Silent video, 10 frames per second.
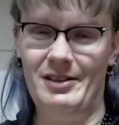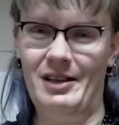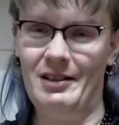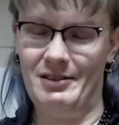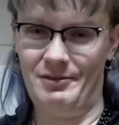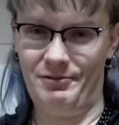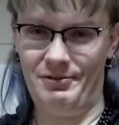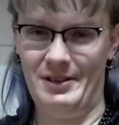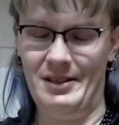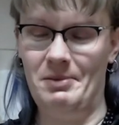of
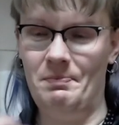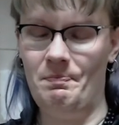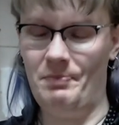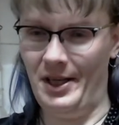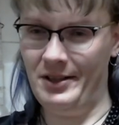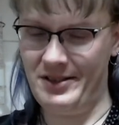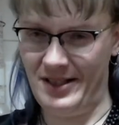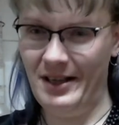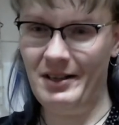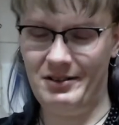
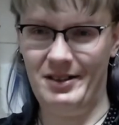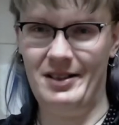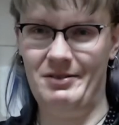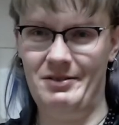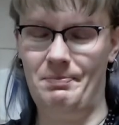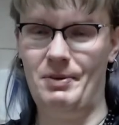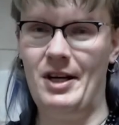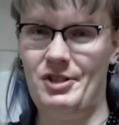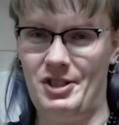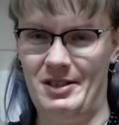anxiety and
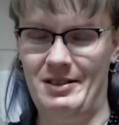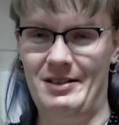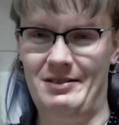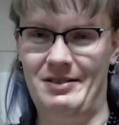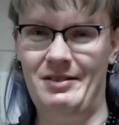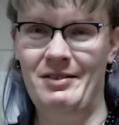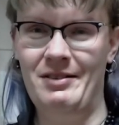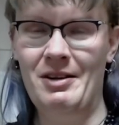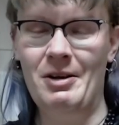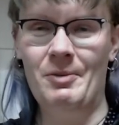depression and
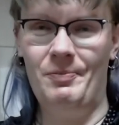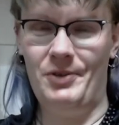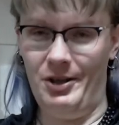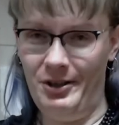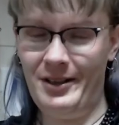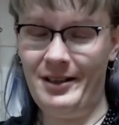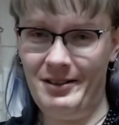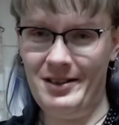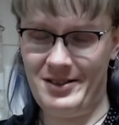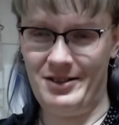all that
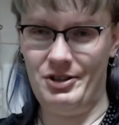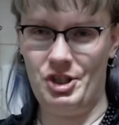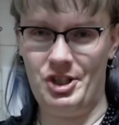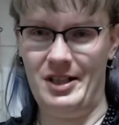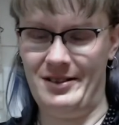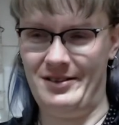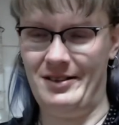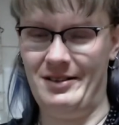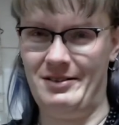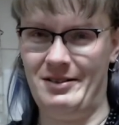nasty shit
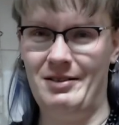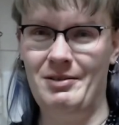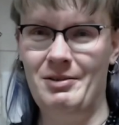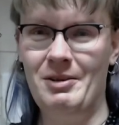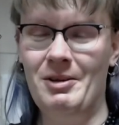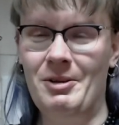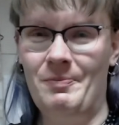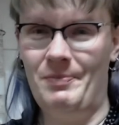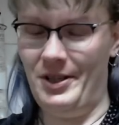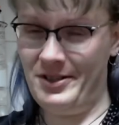that
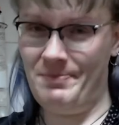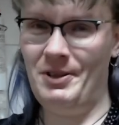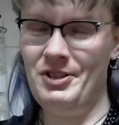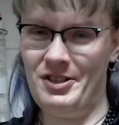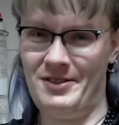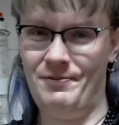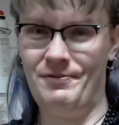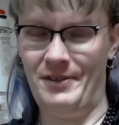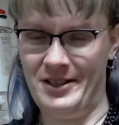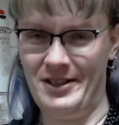has been just
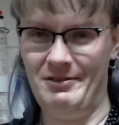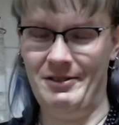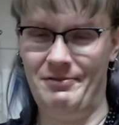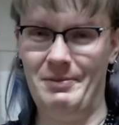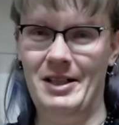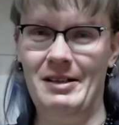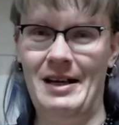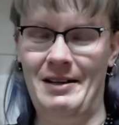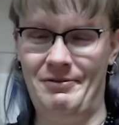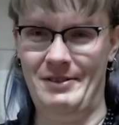fucking with my life,
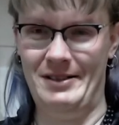and